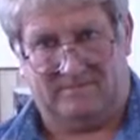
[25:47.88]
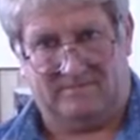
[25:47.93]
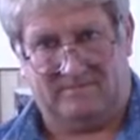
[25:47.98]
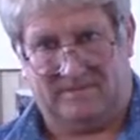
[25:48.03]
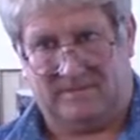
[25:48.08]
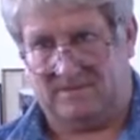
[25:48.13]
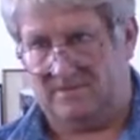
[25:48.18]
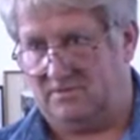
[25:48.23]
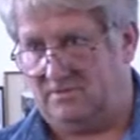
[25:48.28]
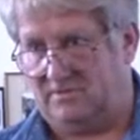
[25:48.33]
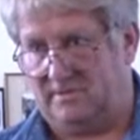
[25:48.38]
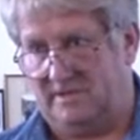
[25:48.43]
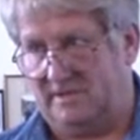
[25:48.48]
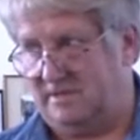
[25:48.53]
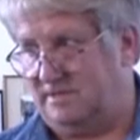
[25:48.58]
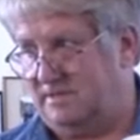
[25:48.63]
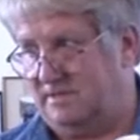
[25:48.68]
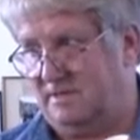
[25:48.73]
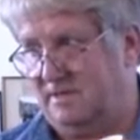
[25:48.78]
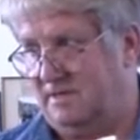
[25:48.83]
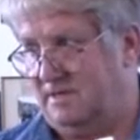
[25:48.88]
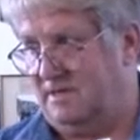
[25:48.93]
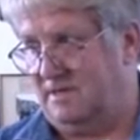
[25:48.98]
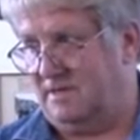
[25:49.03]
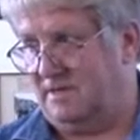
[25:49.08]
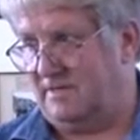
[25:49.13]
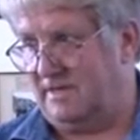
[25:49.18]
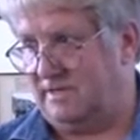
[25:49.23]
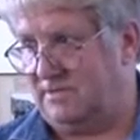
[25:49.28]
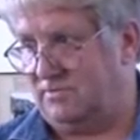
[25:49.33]
That's all you need.
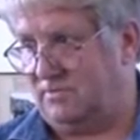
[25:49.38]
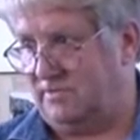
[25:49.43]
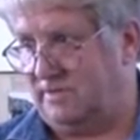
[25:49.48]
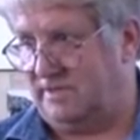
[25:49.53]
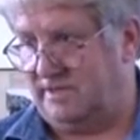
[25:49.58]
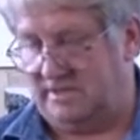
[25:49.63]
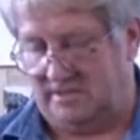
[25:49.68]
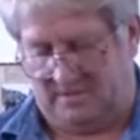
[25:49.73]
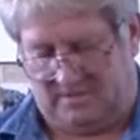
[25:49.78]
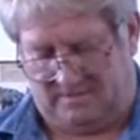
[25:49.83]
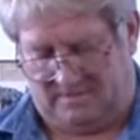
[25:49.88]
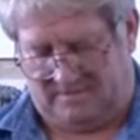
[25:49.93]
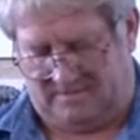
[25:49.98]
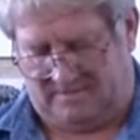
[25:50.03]
That's all you need to.